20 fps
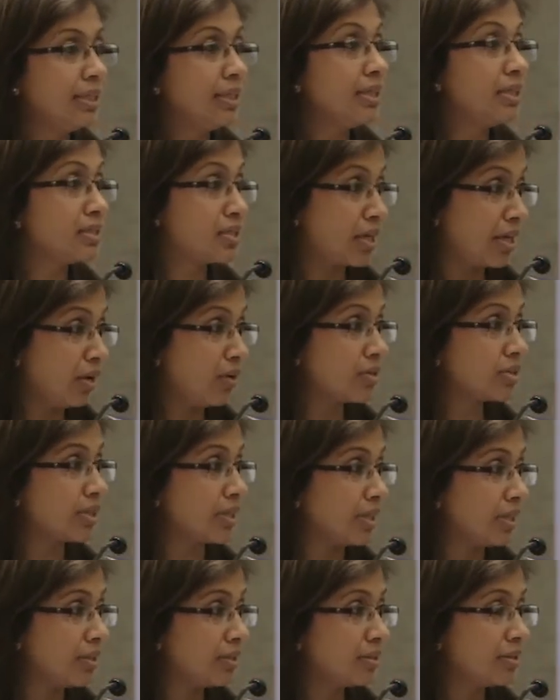It's
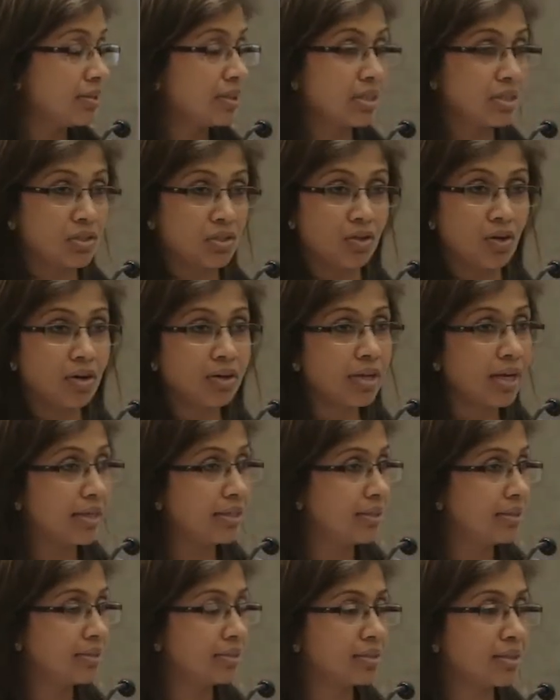chaotic, it's not
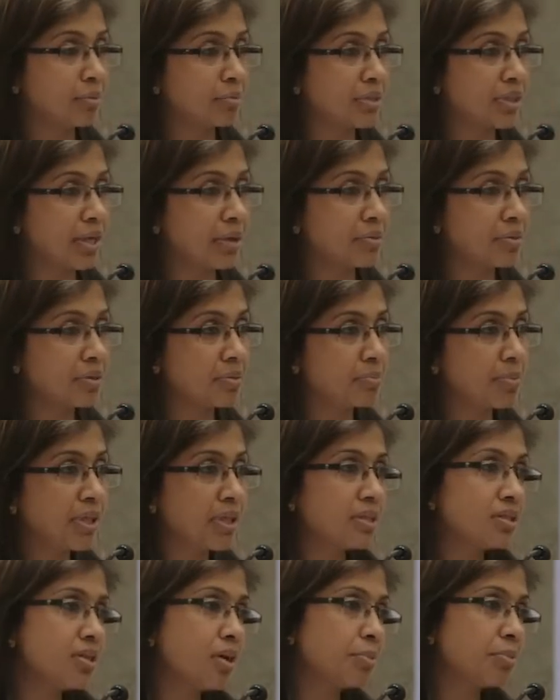ideal sometimes,
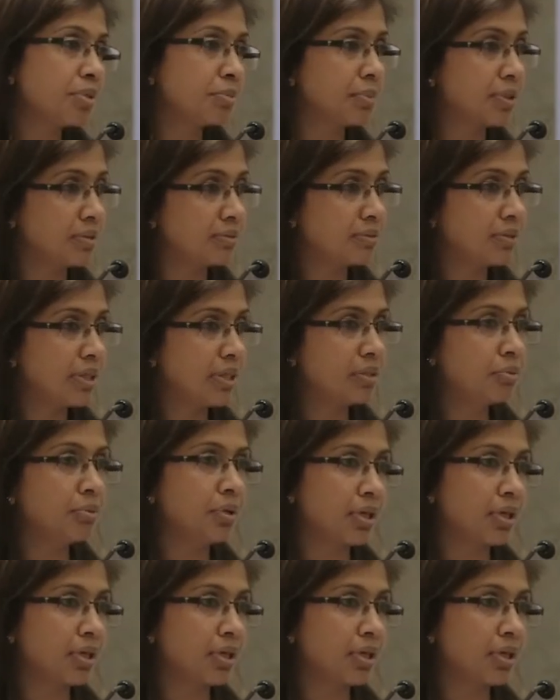but it's optimal, it